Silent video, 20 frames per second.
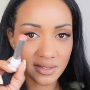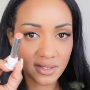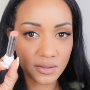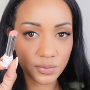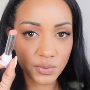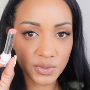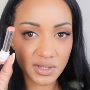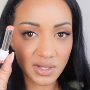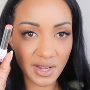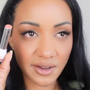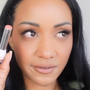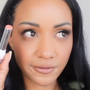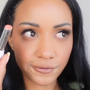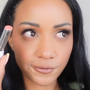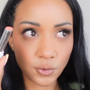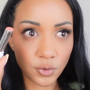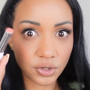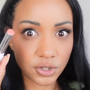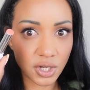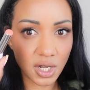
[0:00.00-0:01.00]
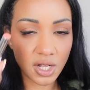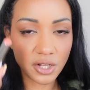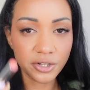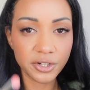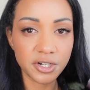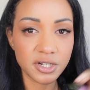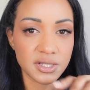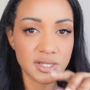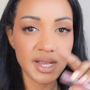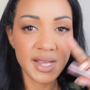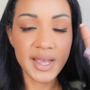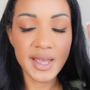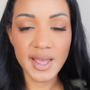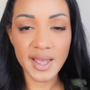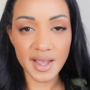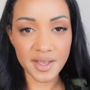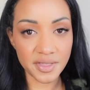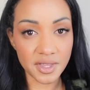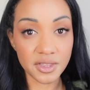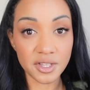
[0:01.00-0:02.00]
This was like $4,
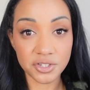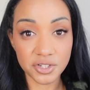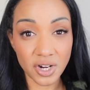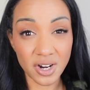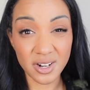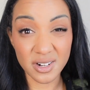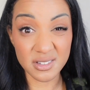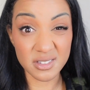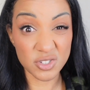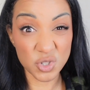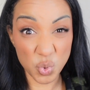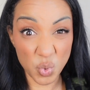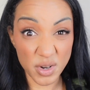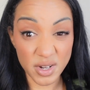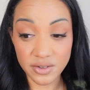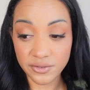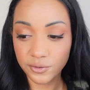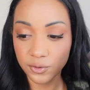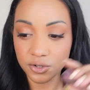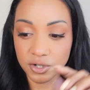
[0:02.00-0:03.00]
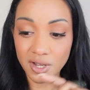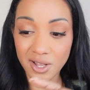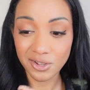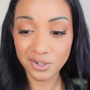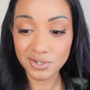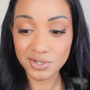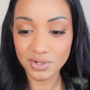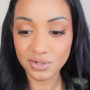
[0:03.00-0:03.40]
and then the Tarte is $24.